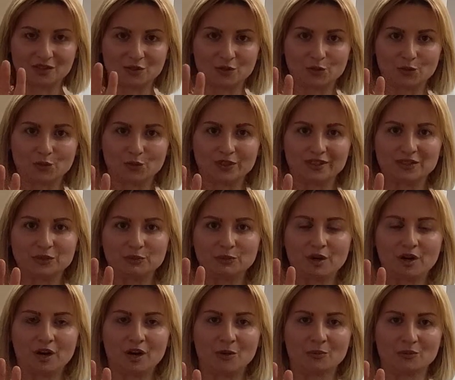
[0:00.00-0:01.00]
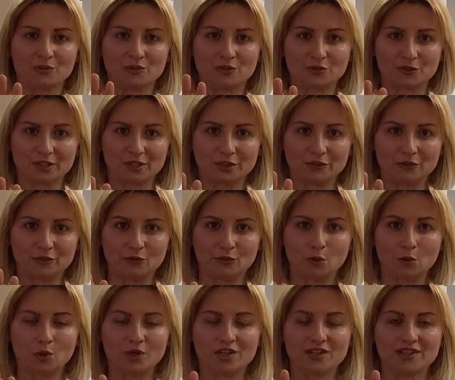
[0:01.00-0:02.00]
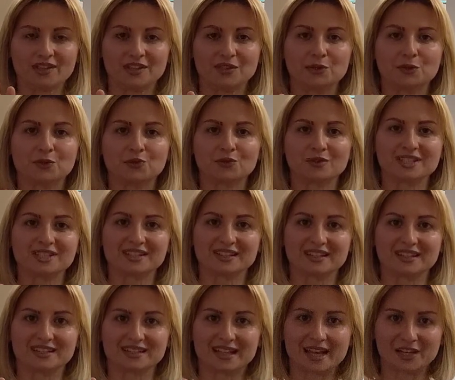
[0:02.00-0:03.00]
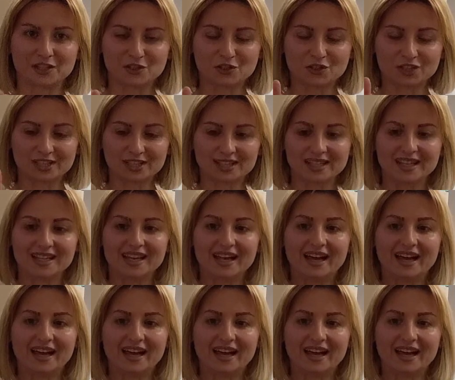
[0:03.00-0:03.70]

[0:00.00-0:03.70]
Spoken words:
So bring the palms straight forward into wrist extension